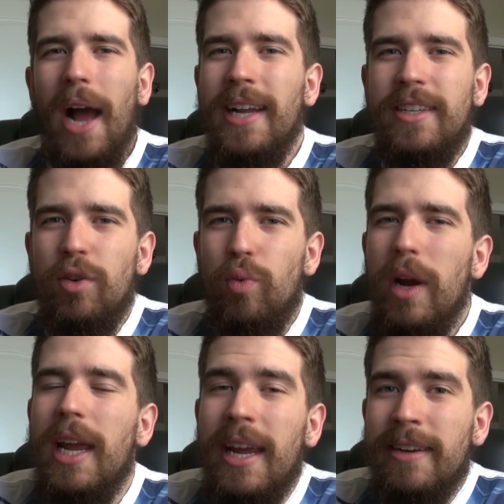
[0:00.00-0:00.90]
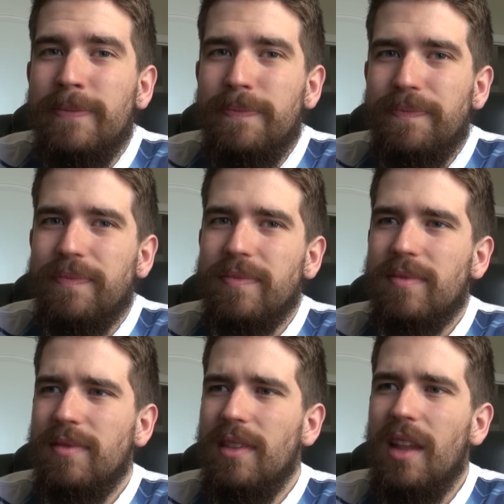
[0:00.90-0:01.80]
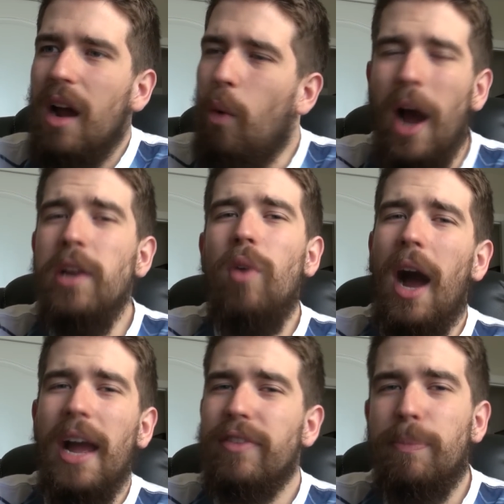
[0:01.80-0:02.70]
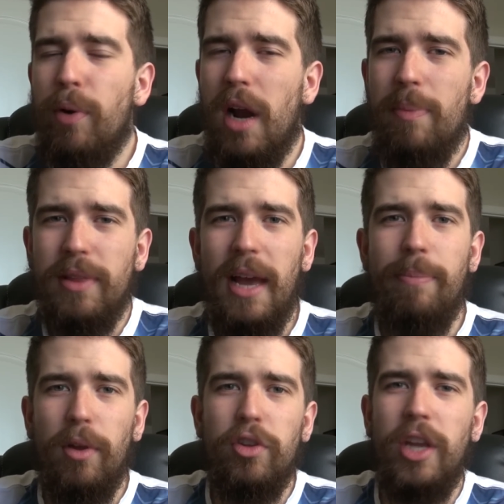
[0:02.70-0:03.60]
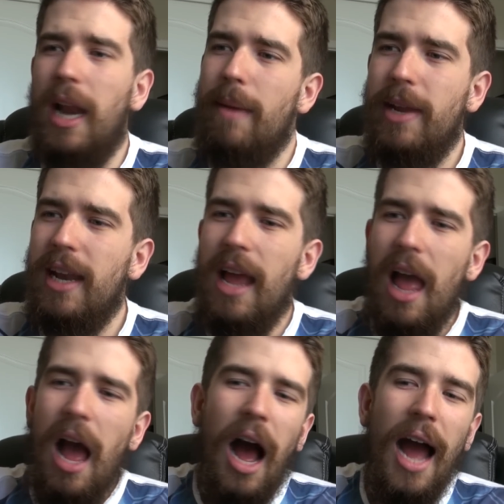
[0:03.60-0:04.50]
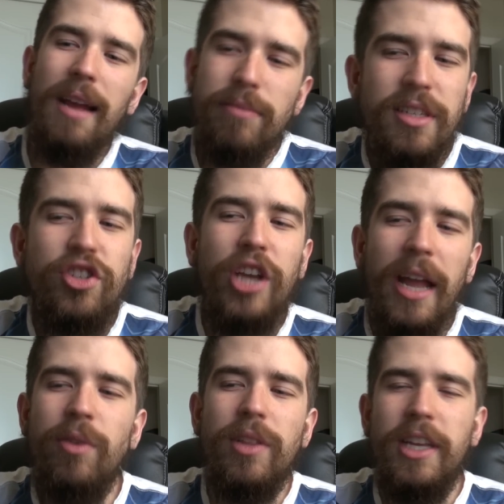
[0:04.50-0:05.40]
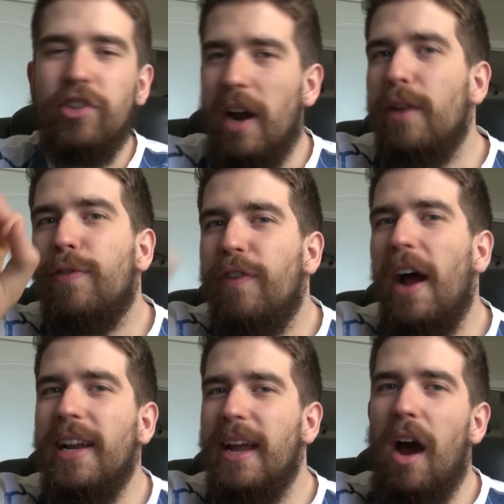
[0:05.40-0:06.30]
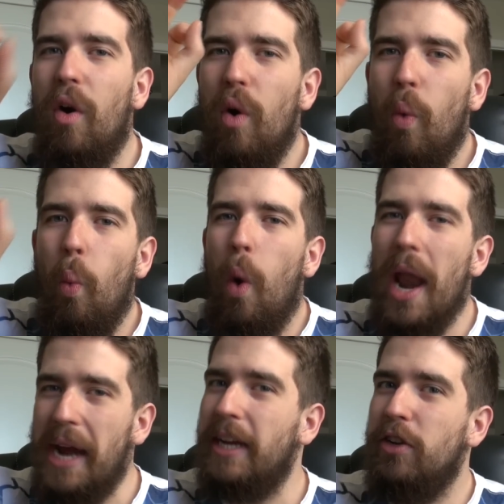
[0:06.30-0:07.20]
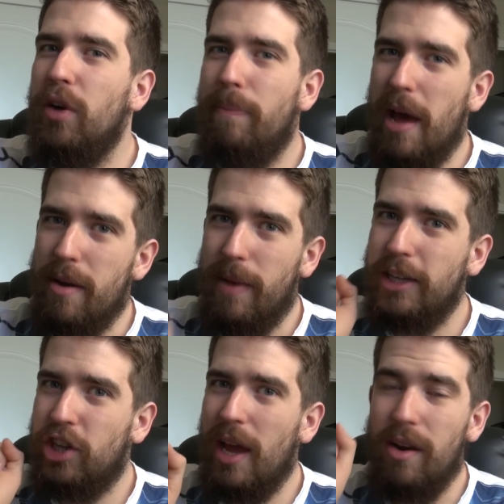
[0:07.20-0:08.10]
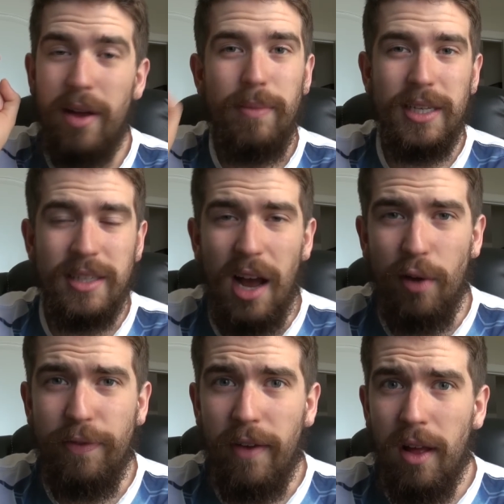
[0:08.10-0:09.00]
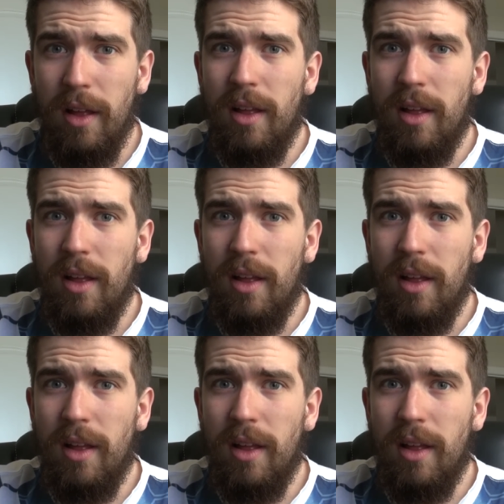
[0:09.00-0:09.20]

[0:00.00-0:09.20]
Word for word: do I have to put up with that bullshit? I mean, I am genuinely trying to find out what I can do to better my channel and myself,